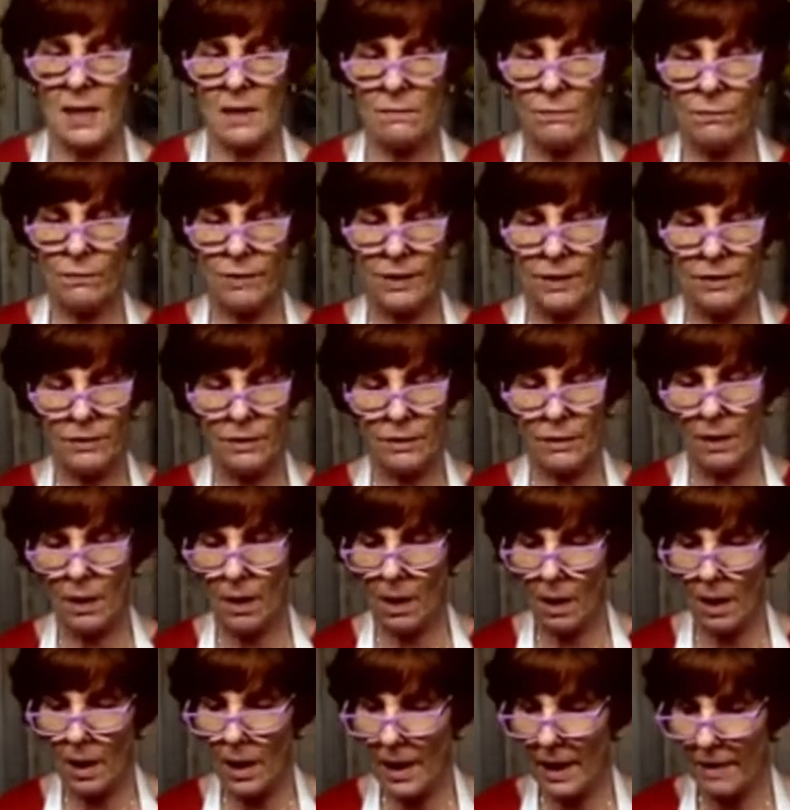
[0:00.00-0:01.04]
with
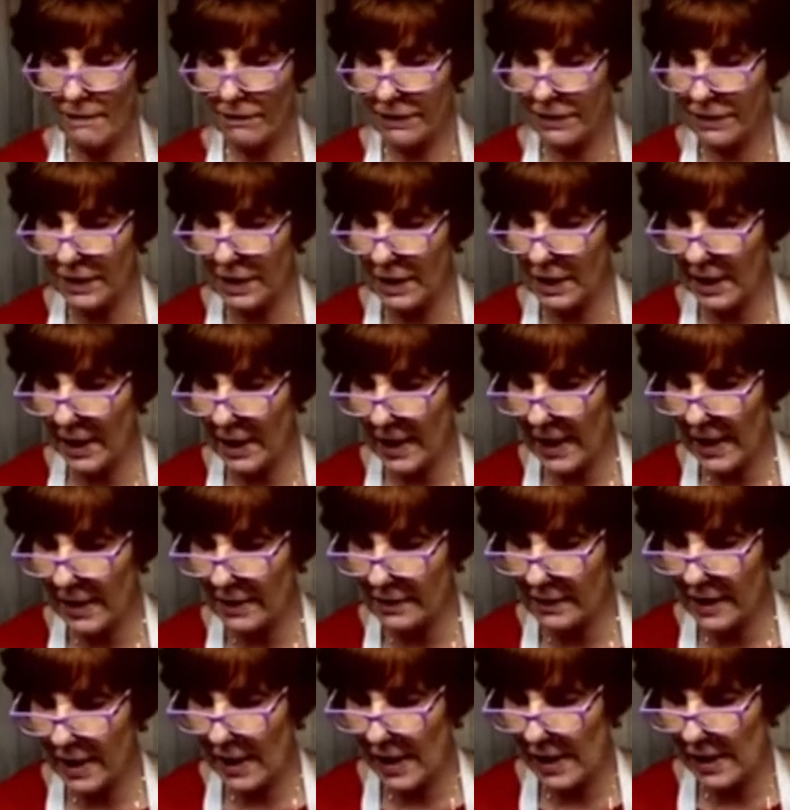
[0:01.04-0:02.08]
everything I had in the
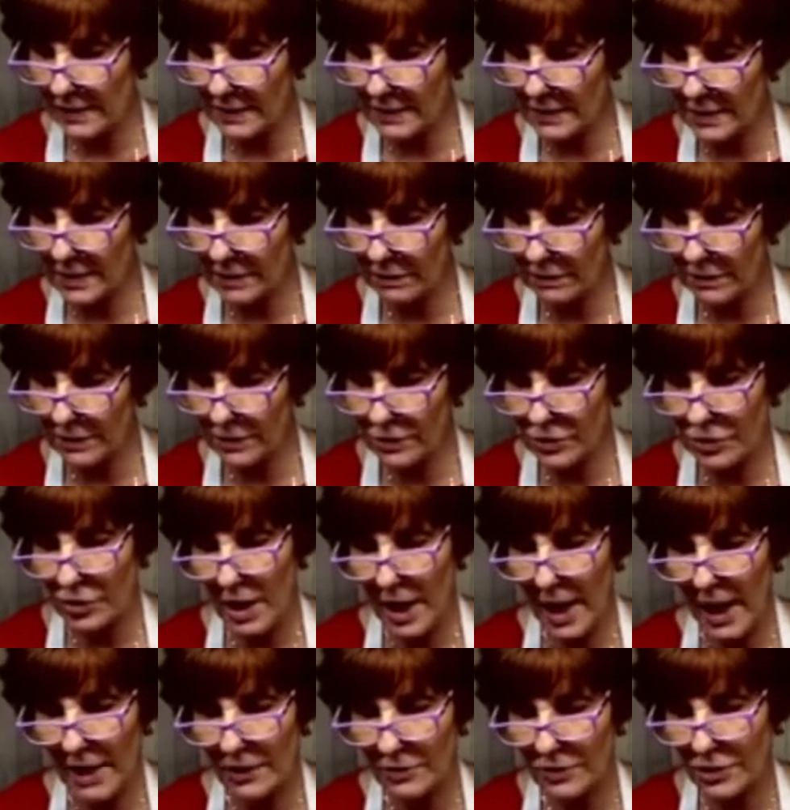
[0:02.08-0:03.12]
house that was
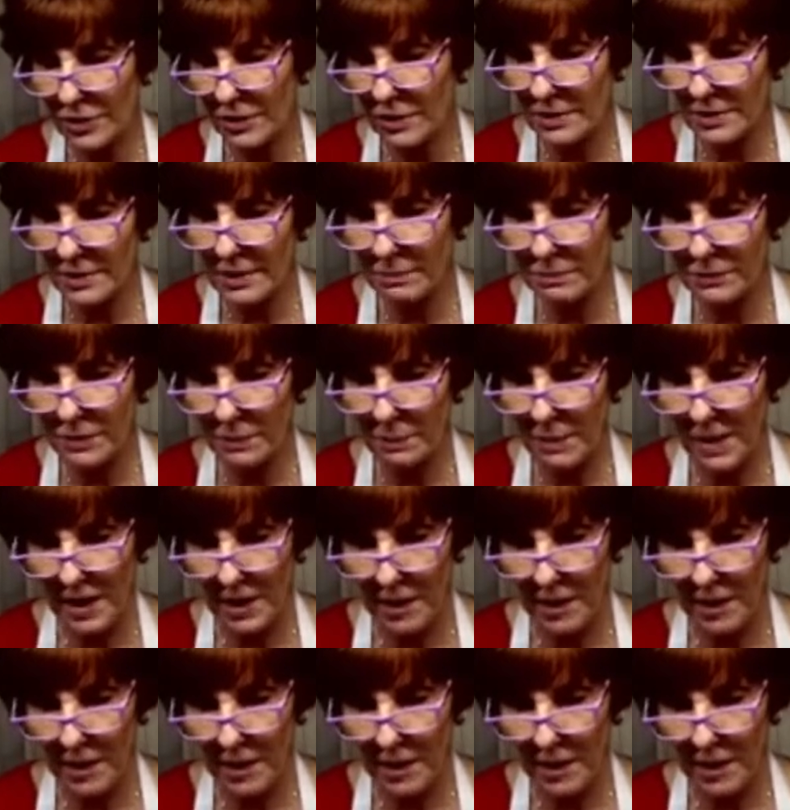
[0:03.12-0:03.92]
trash except the paint.